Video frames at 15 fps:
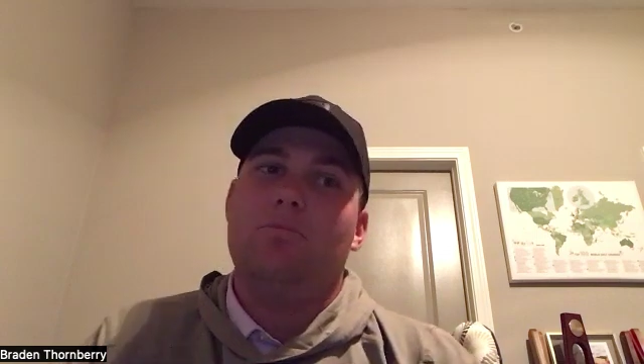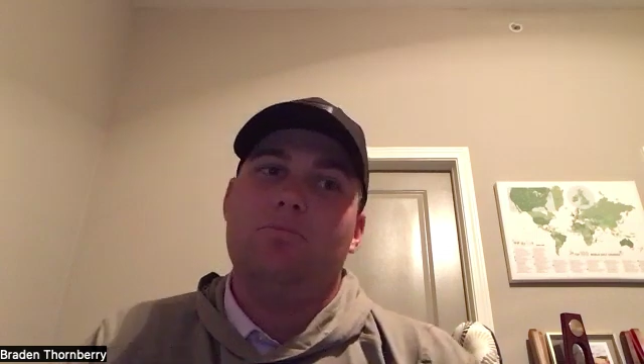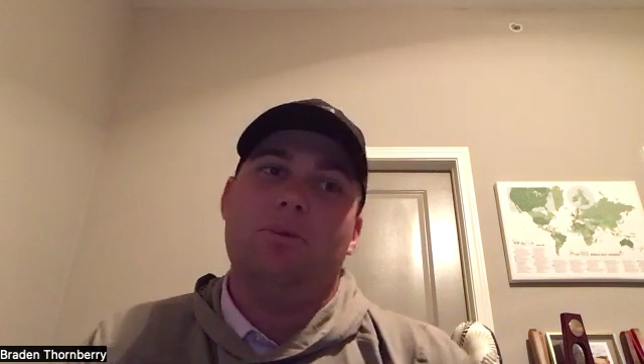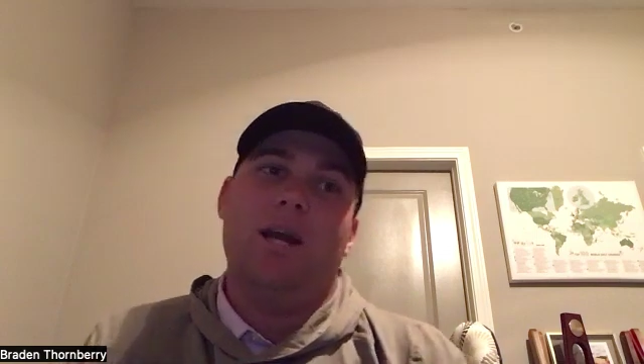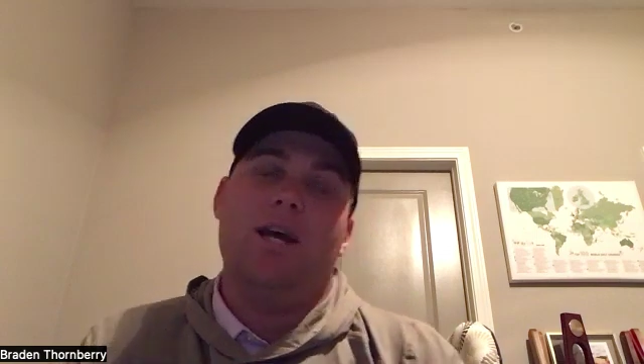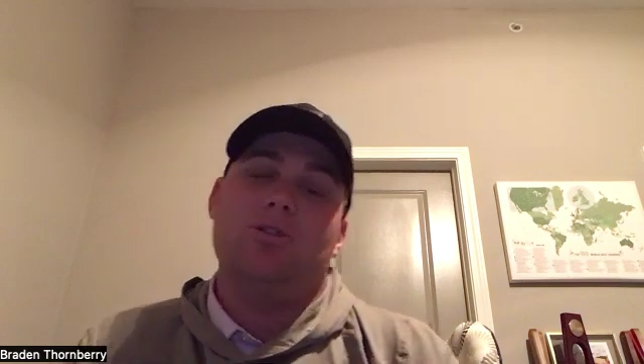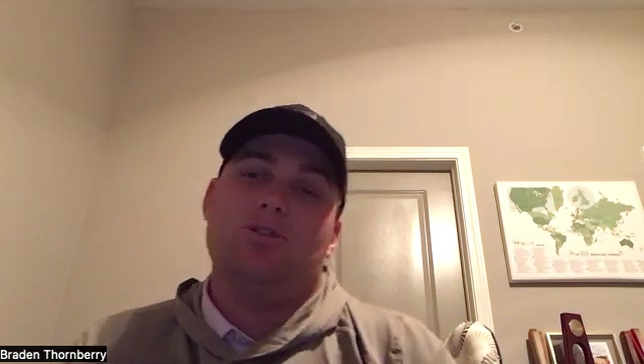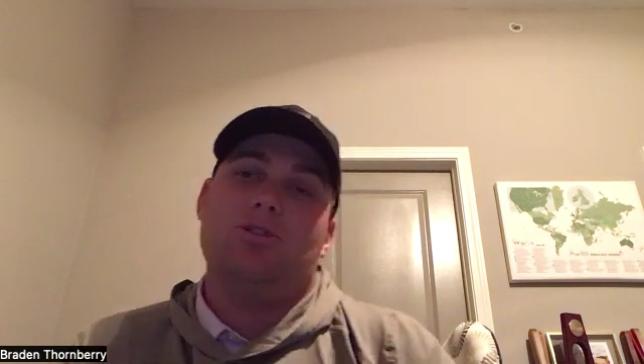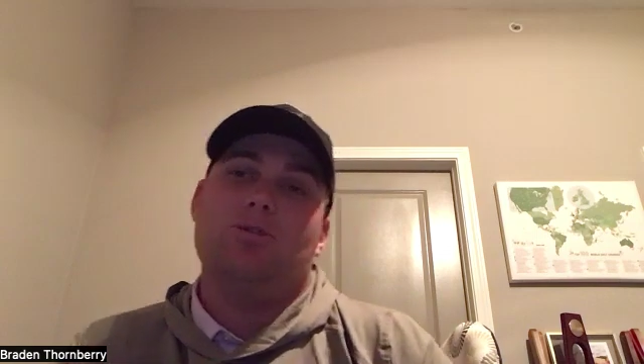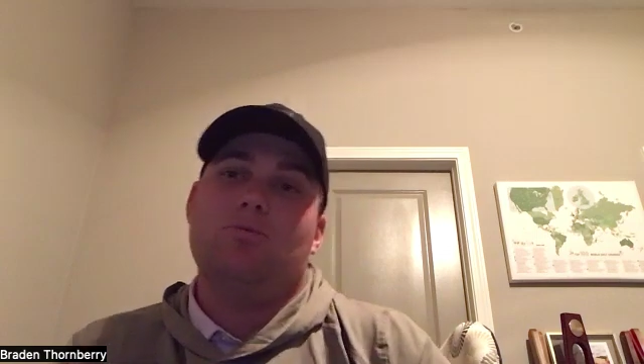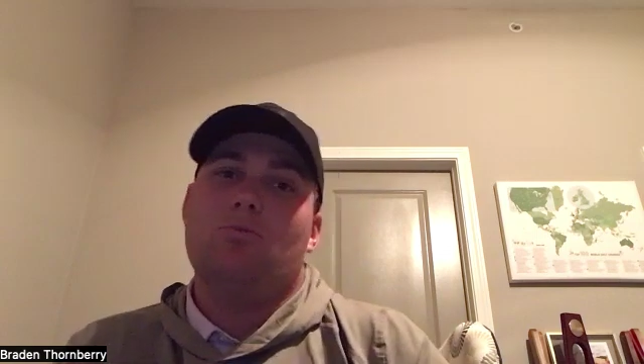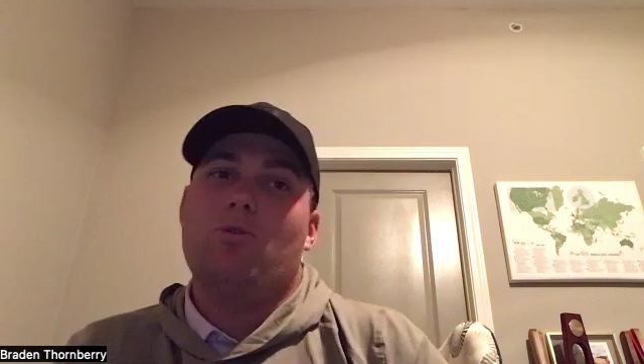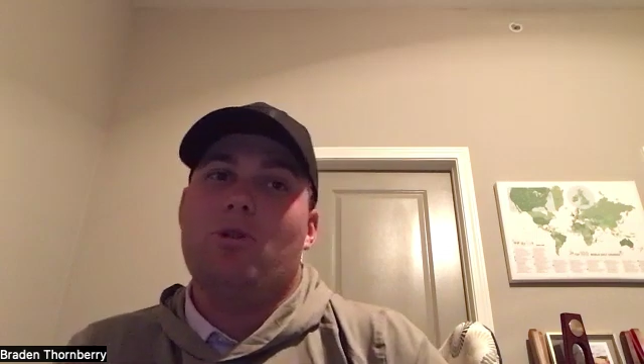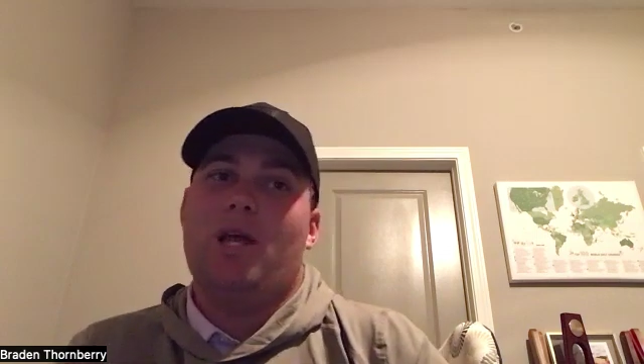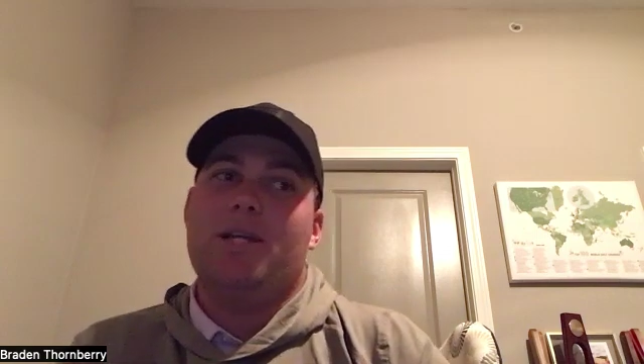guys are shooting
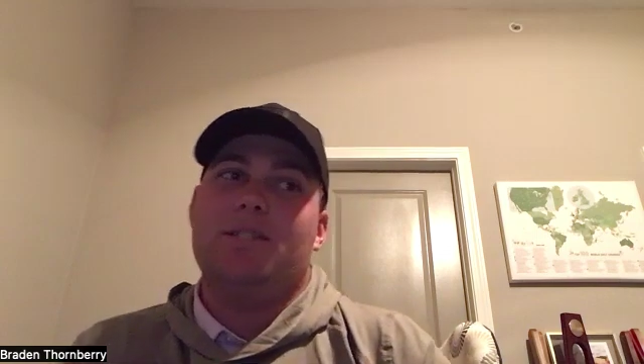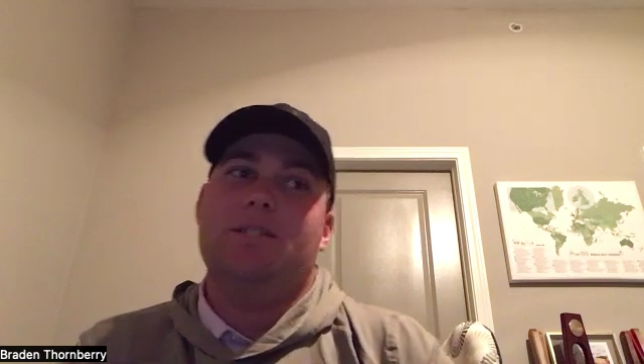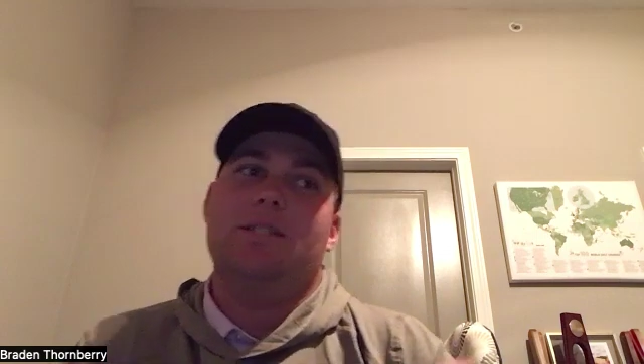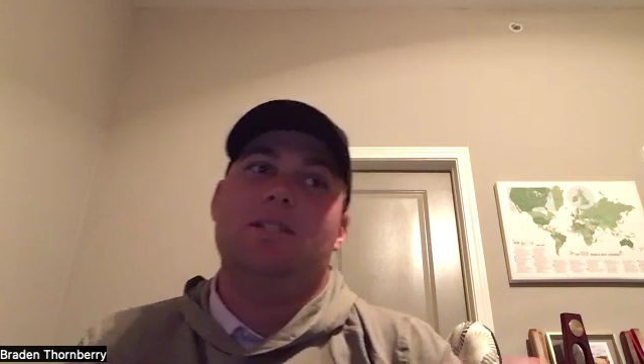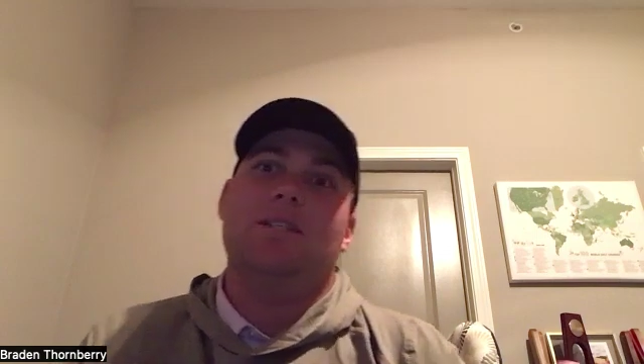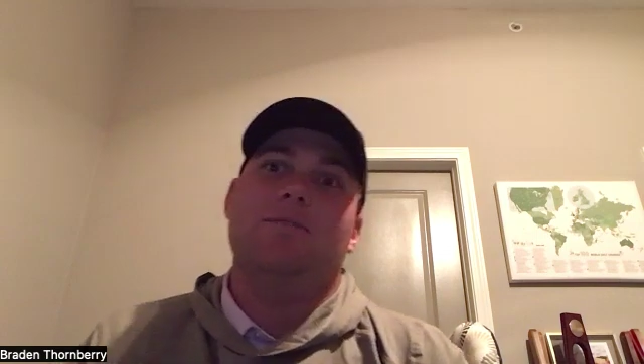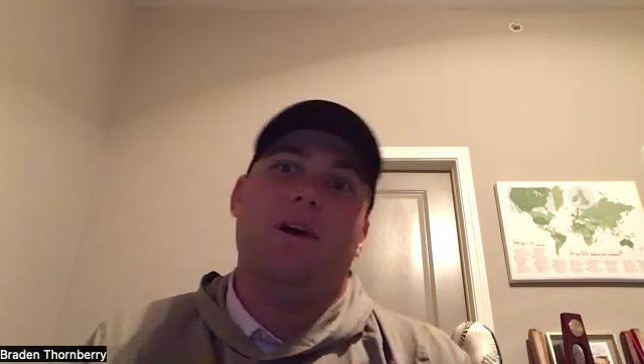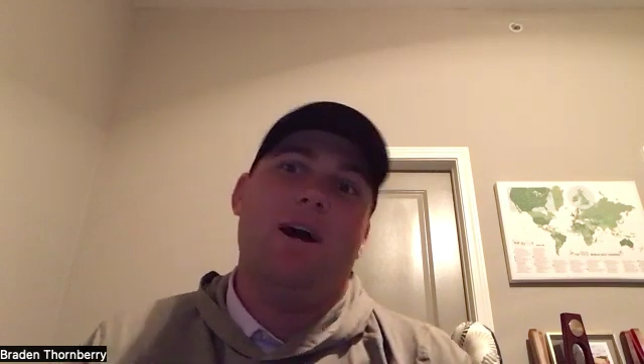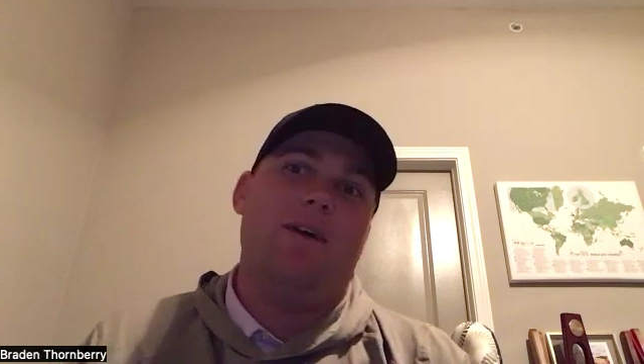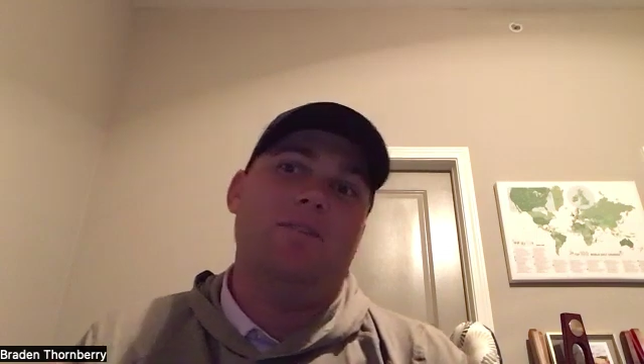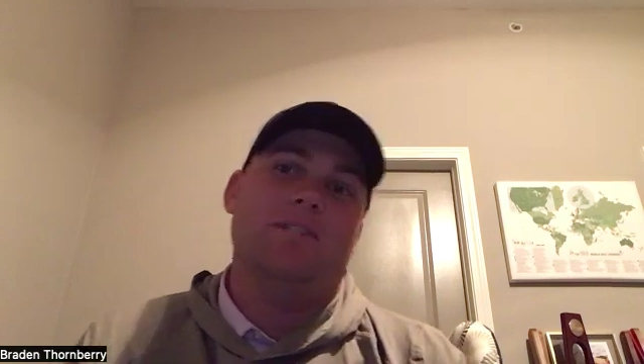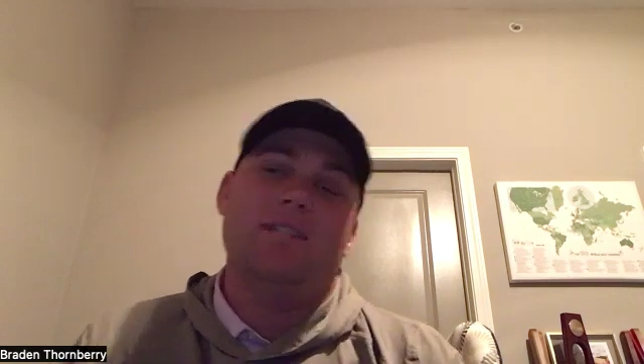more like 65 to